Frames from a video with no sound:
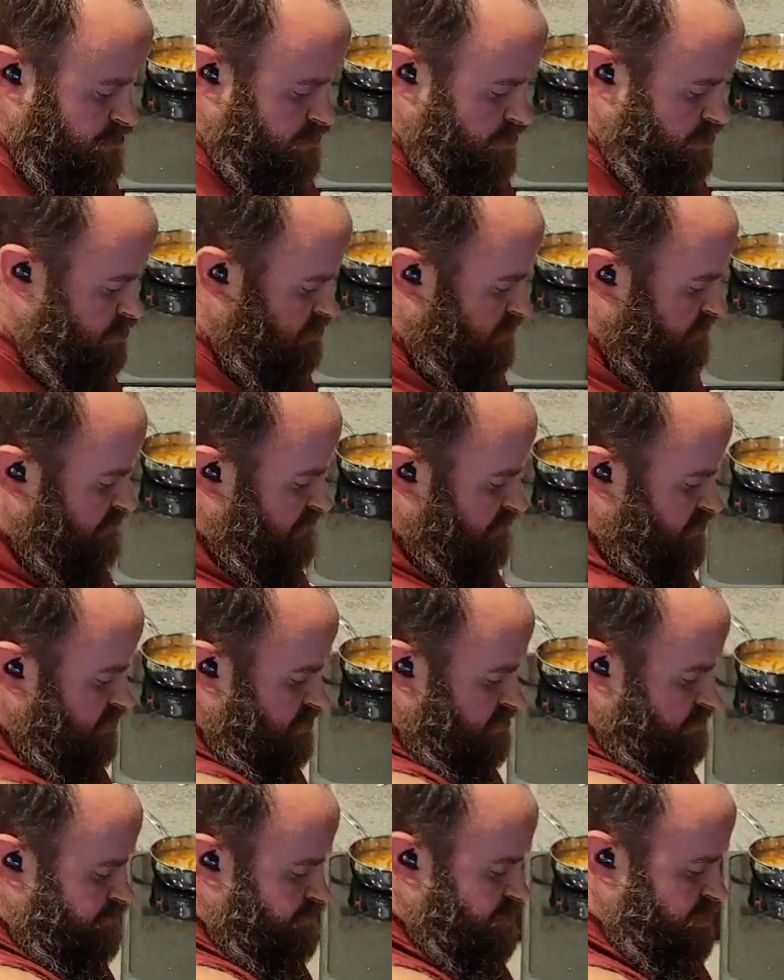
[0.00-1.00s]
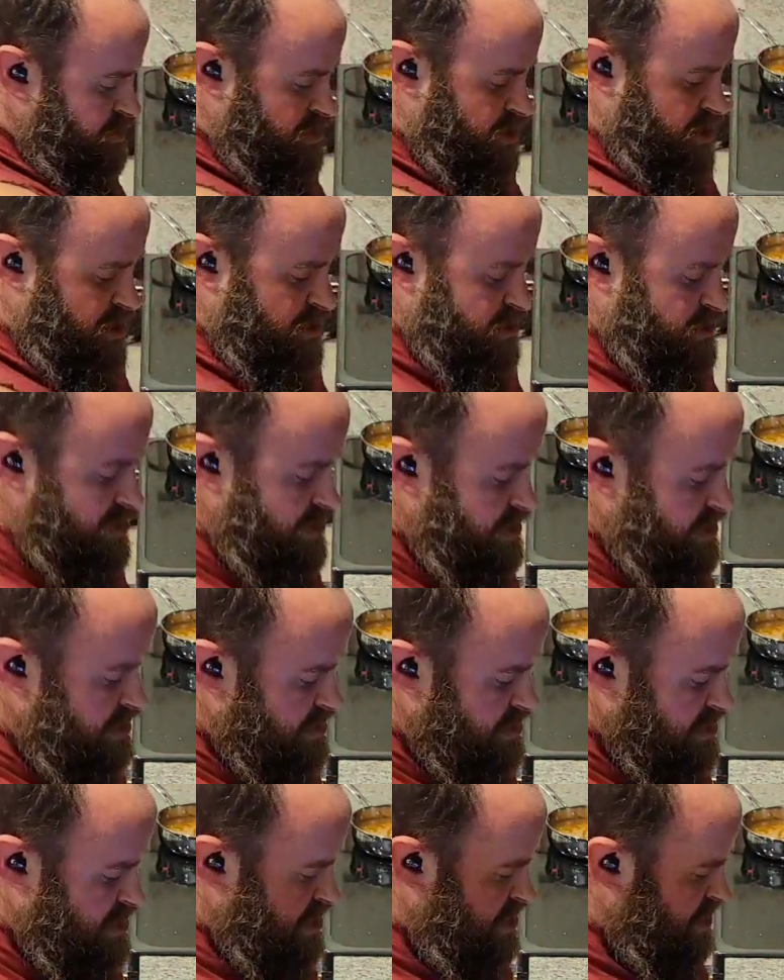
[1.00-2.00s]
Beautiful. Look at that.
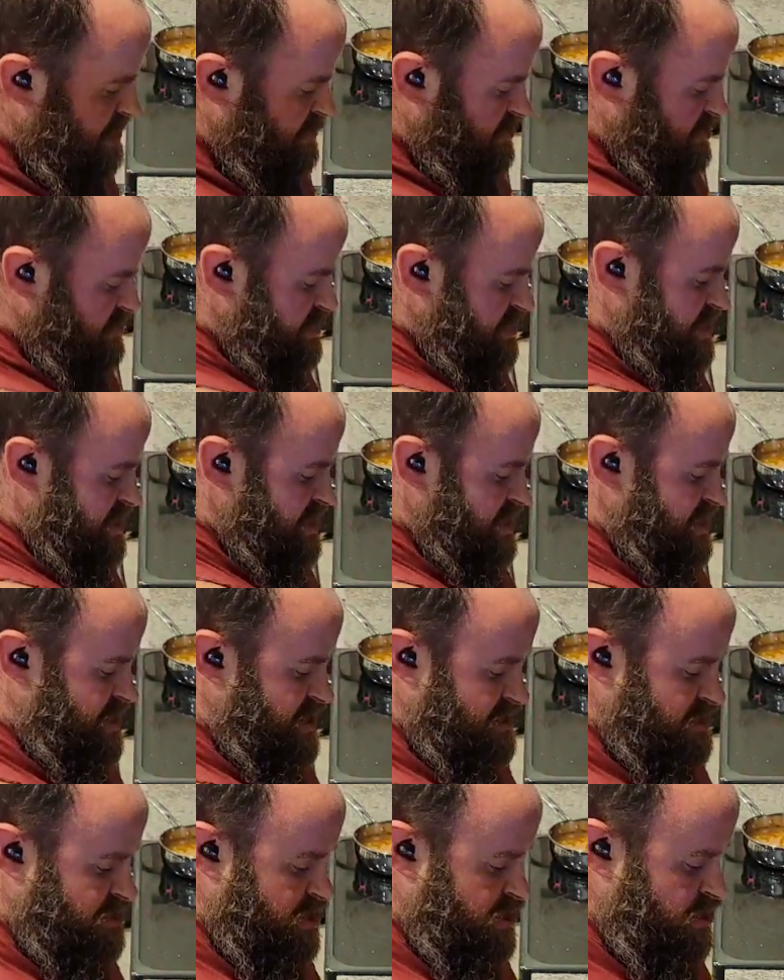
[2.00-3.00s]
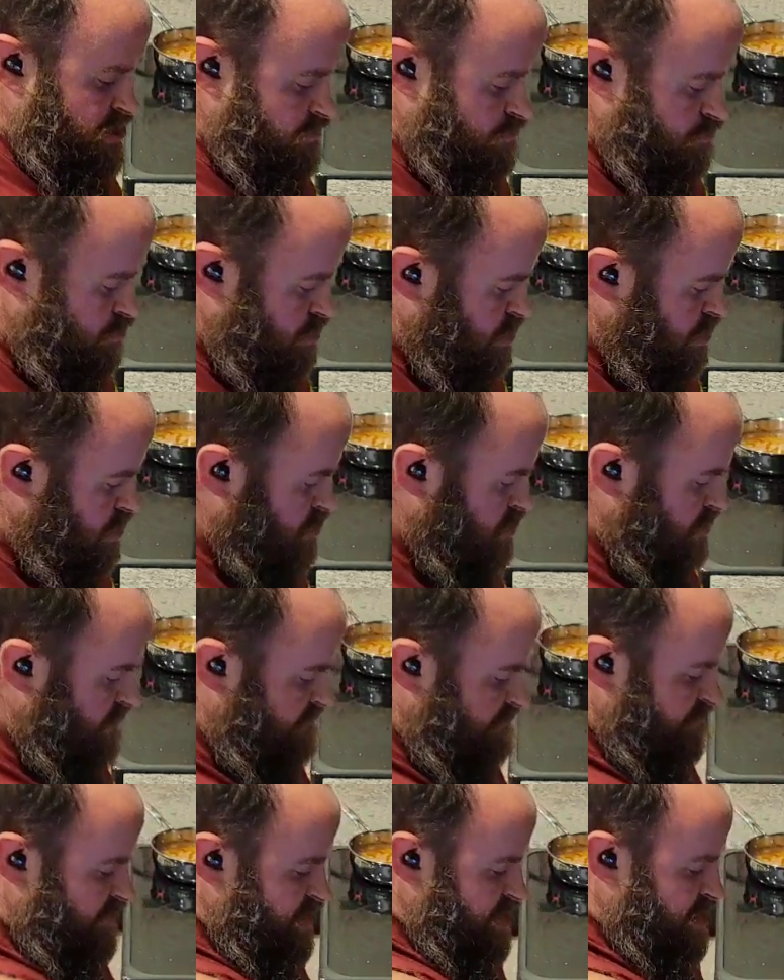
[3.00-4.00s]
Nice and
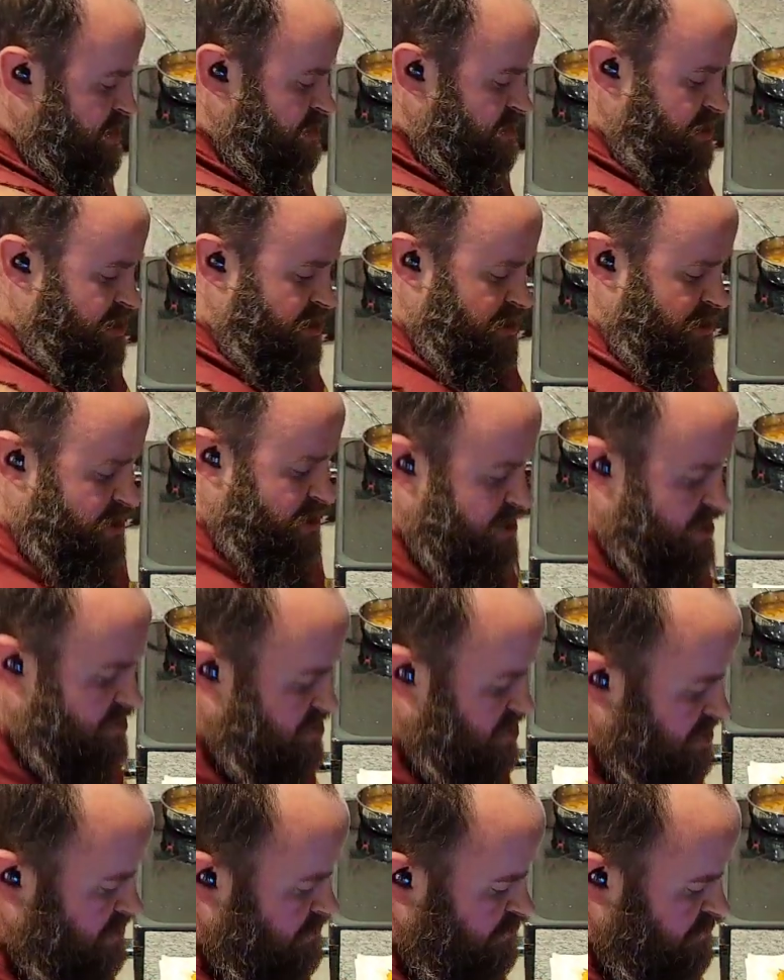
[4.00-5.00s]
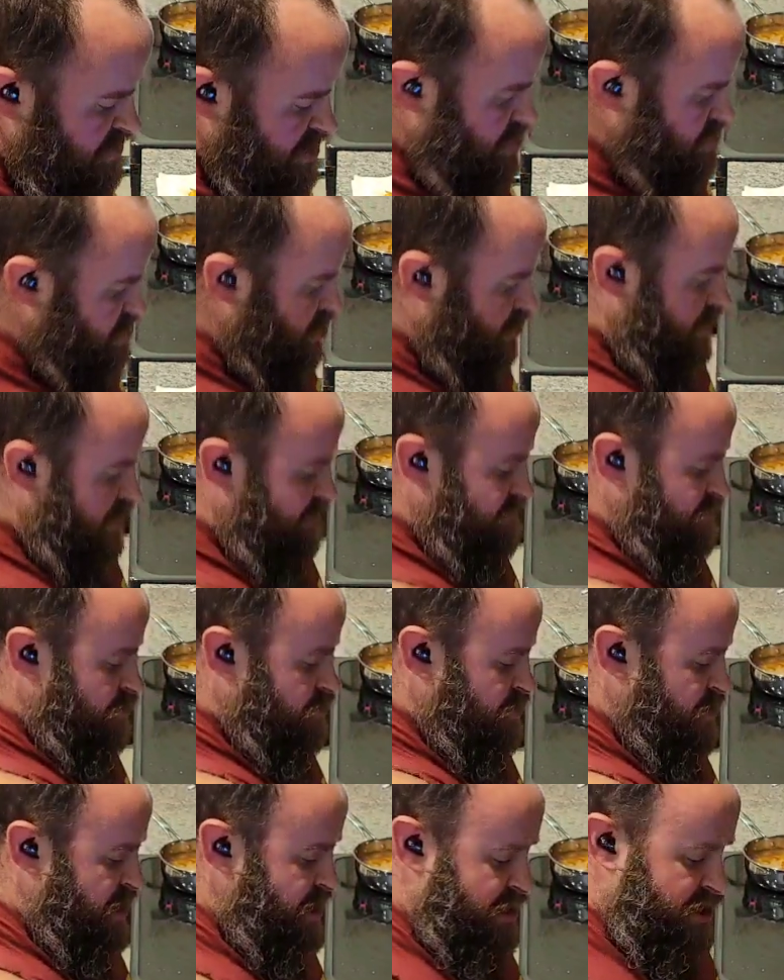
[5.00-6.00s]
beautiful. Easy. So if
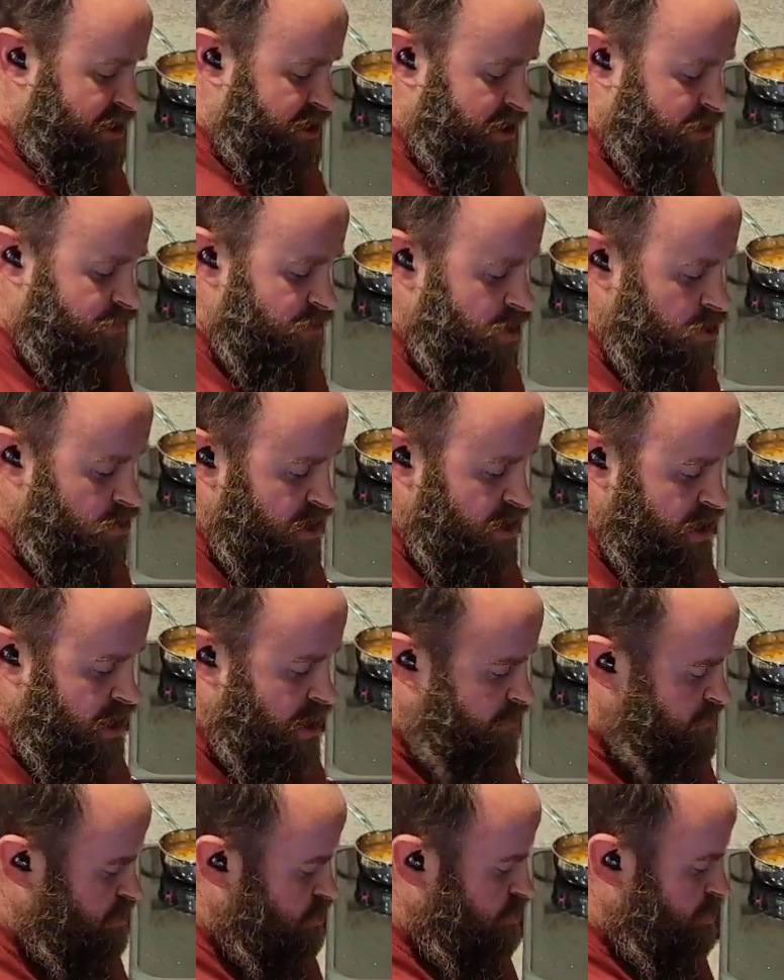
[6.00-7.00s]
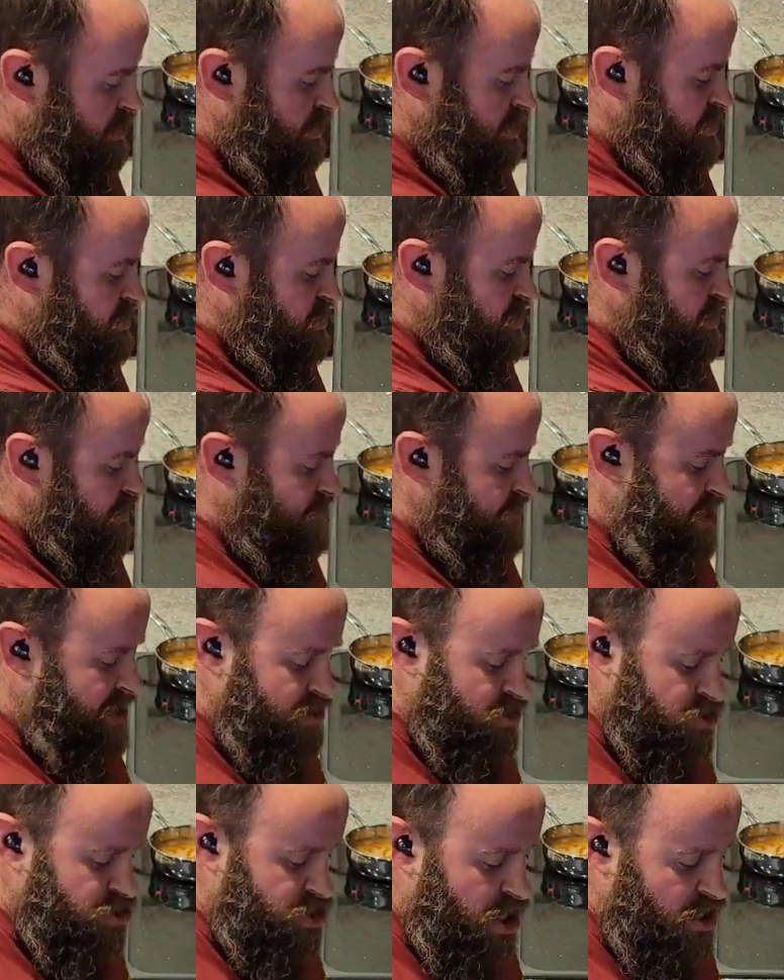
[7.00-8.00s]
you're thinking, okay, I'm doing this, and the
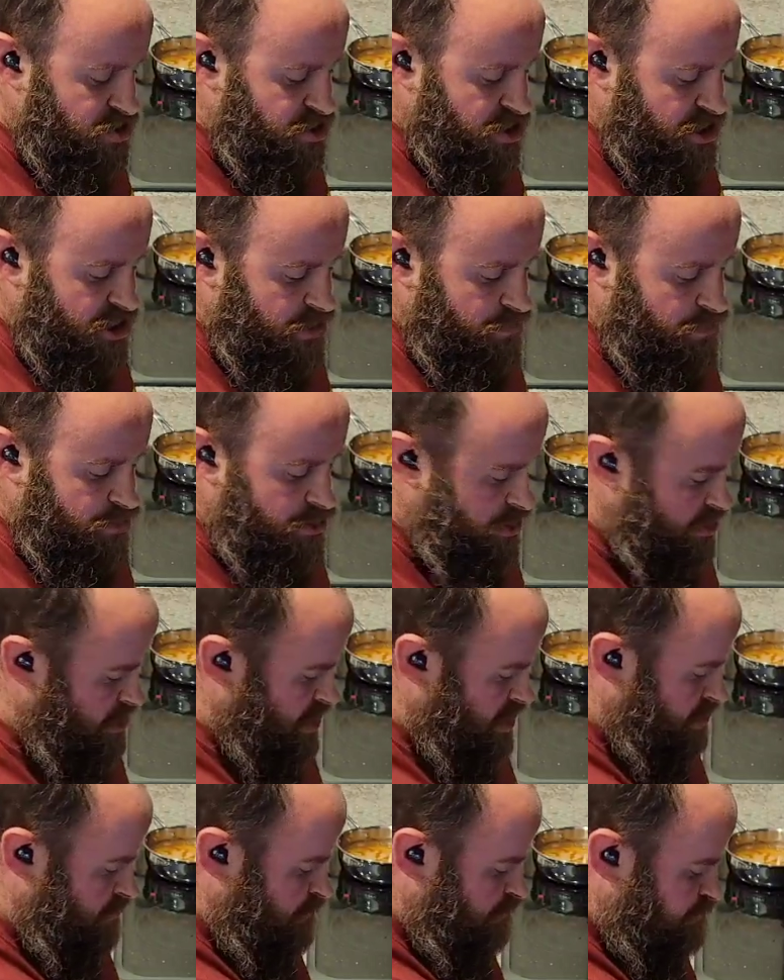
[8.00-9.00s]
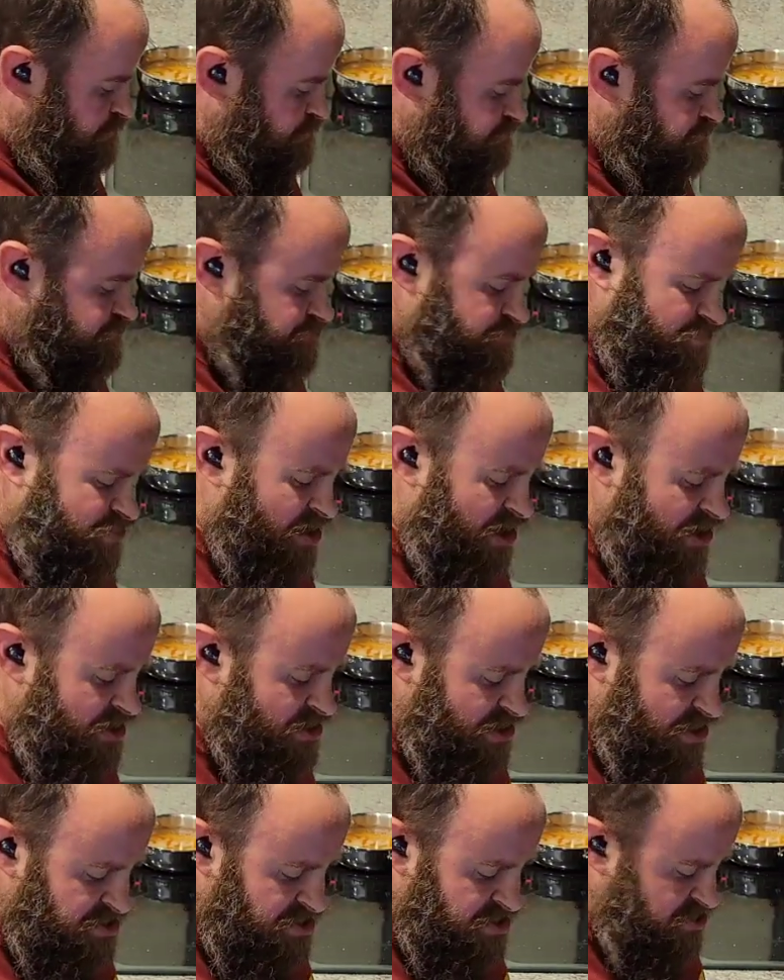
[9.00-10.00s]
amount of sauce that he put in there
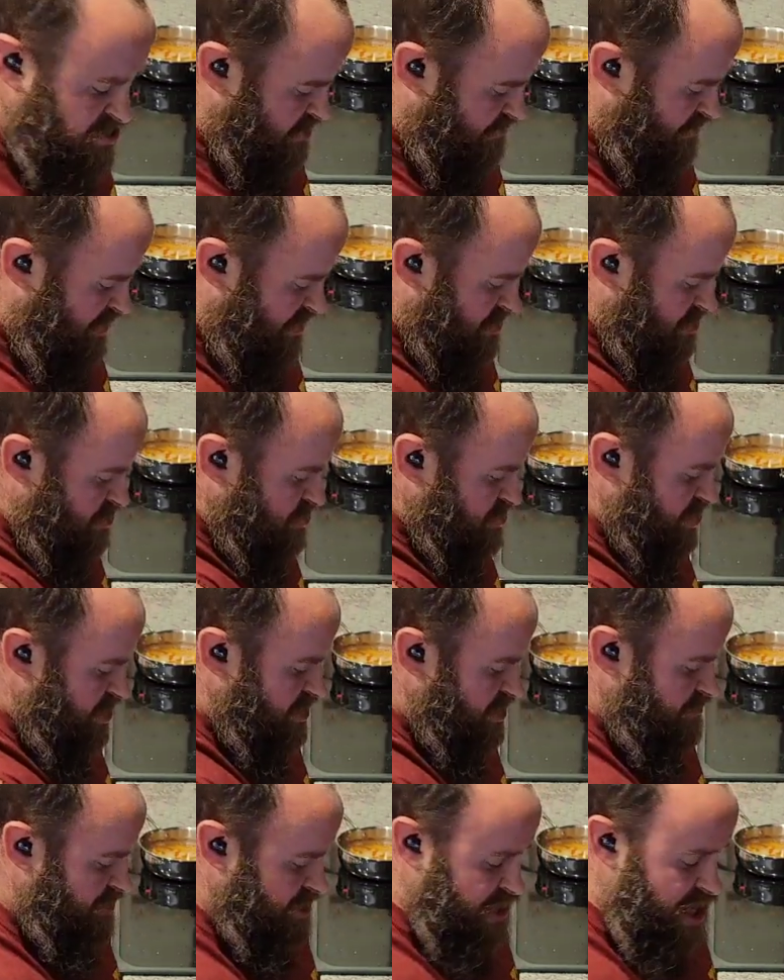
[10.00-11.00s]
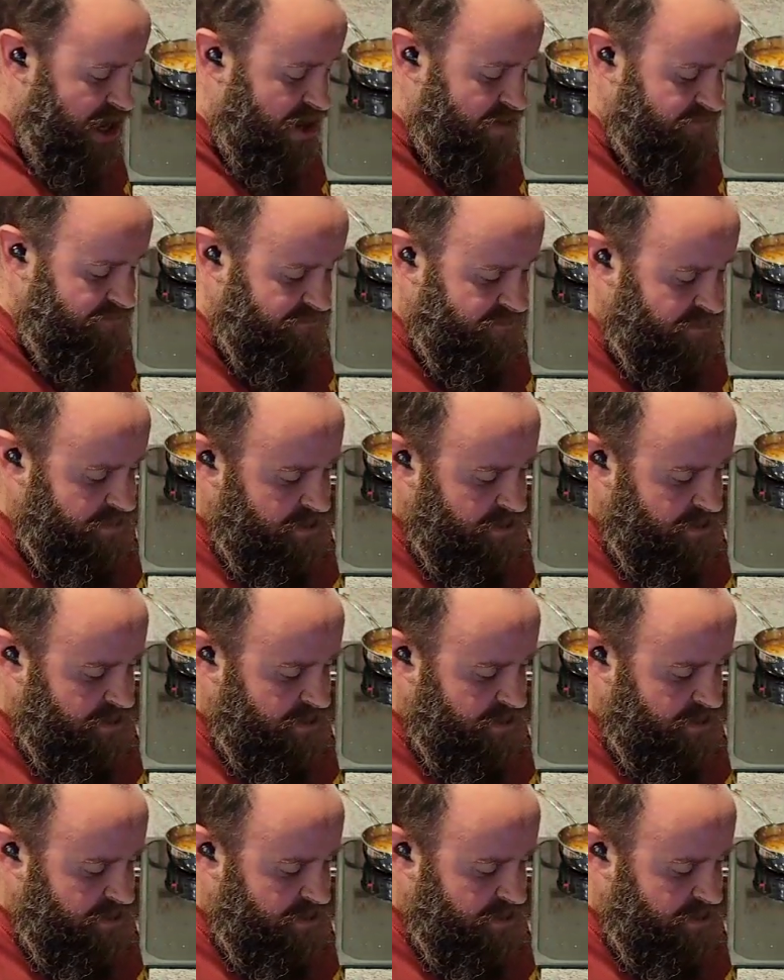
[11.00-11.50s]
doesn't seem like there's going to be enough.